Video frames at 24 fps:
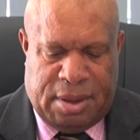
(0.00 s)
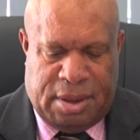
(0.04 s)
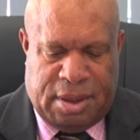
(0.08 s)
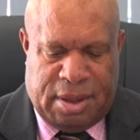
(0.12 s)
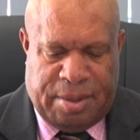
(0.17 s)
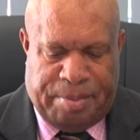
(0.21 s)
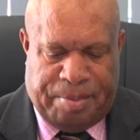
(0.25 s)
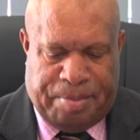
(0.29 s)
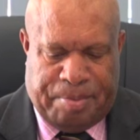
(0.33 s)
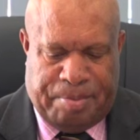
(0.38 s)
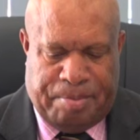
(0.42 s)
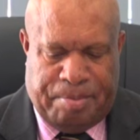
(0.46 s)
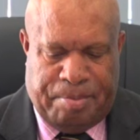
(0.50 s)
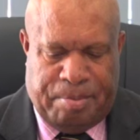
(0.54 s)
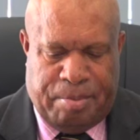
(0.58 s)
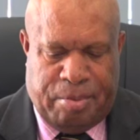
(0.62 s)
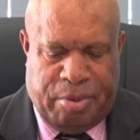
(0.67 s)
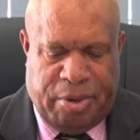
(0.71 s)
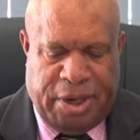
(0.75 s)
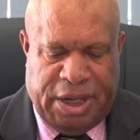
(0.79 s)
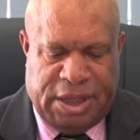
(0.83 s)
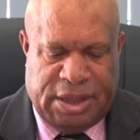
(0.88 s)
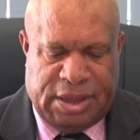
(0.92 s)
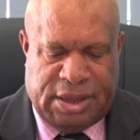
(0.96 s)
The
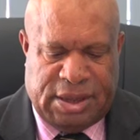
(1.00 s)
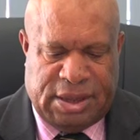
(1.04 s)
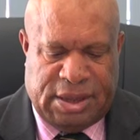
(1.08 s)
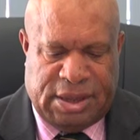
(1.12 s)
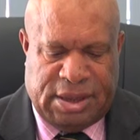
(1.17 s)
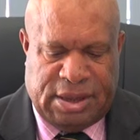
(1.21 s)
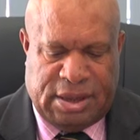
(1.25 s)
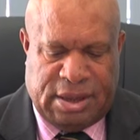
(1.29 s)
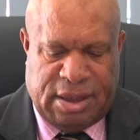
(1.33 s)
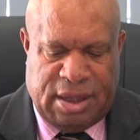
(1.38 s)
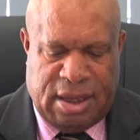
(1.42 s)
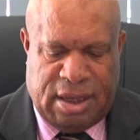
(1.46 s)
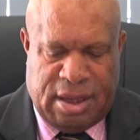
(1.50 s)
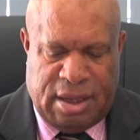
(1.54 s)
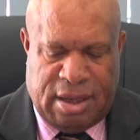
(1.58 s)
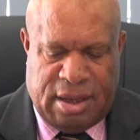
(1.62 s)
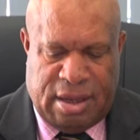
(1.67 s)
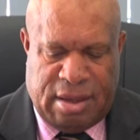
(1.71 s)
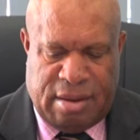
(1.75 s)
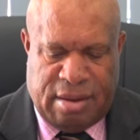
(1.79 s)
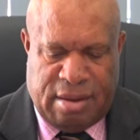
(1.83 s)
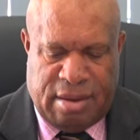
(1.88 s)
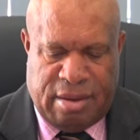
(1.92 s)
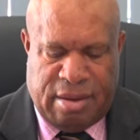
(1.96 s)
boys
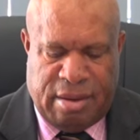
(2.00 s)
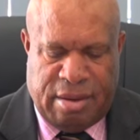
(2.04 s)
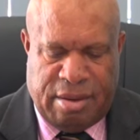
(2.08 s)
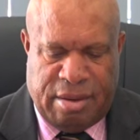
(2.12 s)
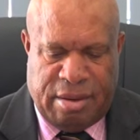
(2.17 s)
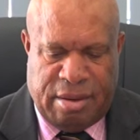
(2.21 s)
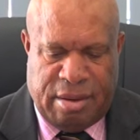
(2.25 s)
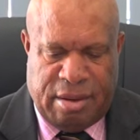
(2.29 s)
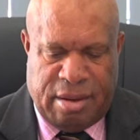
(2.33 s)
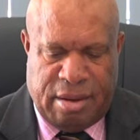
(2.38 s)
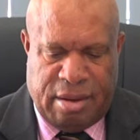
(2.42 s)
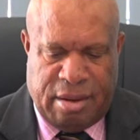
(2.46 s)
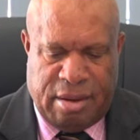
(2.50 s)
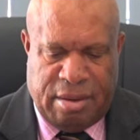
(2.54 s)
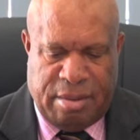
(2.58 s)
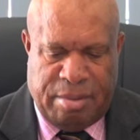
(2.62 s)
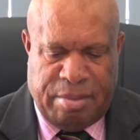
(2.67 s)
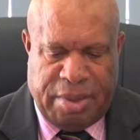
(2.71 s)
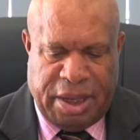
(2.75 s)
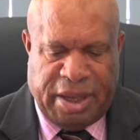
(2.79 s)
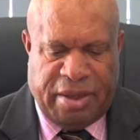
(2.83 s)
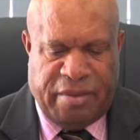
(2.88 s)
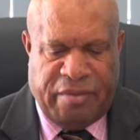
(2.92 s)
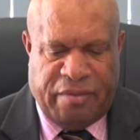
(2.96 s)
uh,
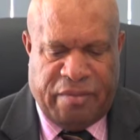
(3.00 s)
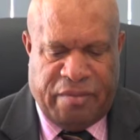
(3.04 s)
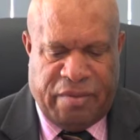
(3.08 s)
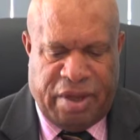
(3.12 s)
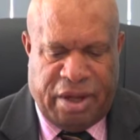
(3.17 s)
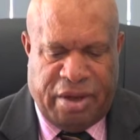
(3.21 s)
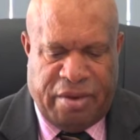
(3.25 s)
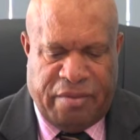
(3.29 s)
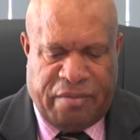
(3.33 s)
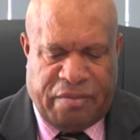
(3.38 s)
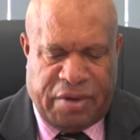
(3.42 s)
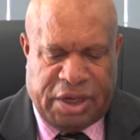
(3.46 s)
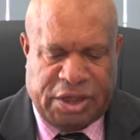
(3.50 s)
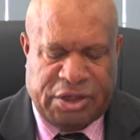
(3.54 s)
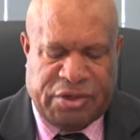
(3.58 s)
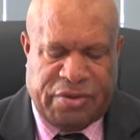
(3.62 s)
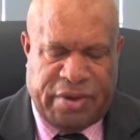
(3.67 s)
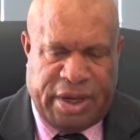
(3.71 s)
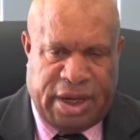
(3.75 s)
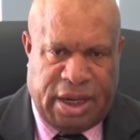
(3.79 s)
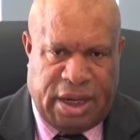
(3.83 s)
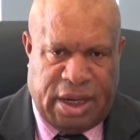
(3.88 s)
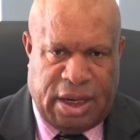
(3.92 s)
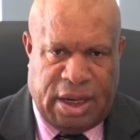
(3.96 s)
became very
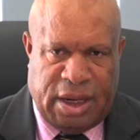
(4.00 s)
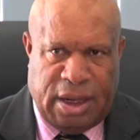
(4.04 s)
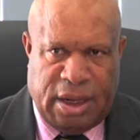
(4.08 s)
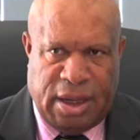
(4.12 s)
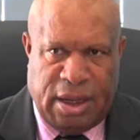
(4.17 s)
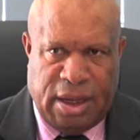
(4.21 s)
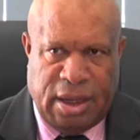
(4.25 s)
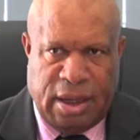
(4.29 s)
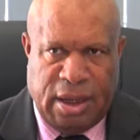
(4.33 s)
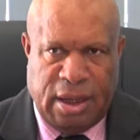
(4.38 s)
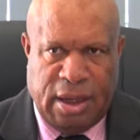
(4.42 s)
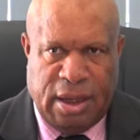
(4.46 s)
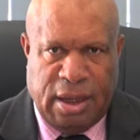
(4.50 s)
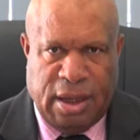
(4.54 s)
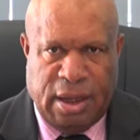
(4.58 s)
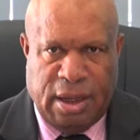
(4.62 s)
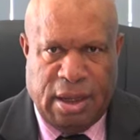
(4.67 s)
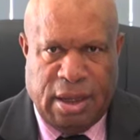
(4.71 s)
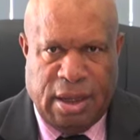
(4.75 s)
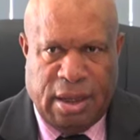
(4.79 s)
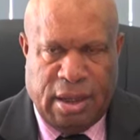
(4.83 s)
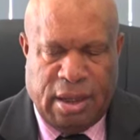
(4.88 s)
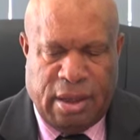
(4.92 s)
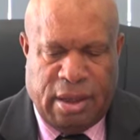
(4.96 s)
frustrated and
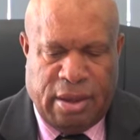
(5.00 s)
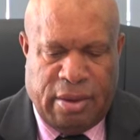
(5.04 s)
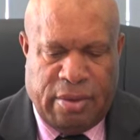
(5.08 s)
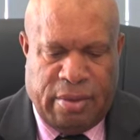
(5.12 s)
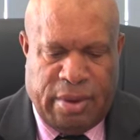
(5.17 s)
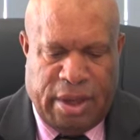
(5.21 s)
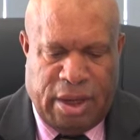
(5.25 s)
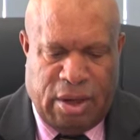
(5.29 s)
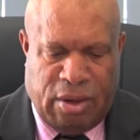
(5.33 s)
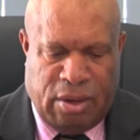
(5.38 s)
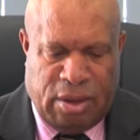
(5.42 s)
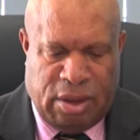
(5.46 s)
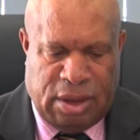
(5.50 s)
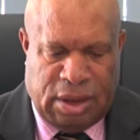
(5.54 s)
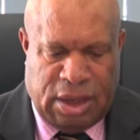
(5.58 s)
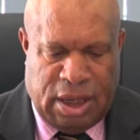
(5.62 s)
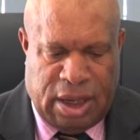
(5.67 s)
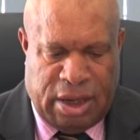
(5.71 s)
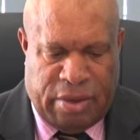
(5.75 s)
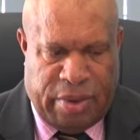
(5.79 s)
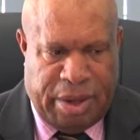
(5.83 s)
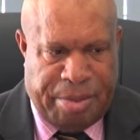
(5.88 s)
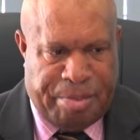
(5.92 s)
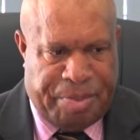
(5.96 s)
went on
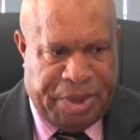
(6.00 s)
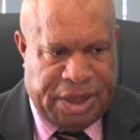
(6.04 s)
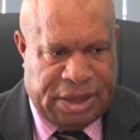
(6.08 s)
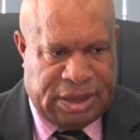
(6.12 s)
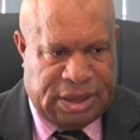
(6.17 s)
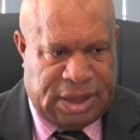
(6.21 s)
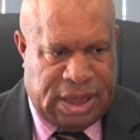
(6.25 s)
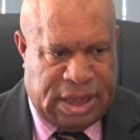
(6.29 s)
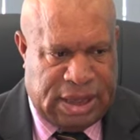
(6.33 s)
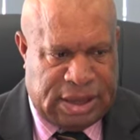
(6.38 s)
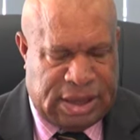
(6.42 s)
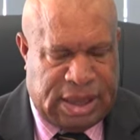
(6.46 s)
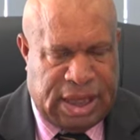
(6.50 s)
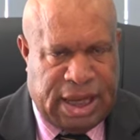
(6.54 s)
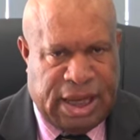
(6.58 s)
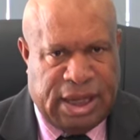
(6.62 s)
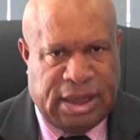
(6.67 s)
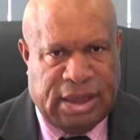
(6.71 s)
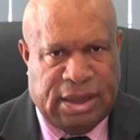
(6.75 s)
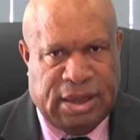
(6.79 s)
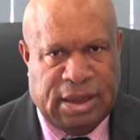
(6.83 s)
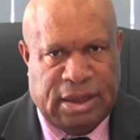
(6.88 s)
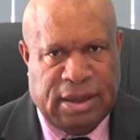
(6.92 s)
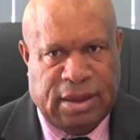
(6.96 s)
rampage last
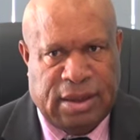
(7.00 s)
night.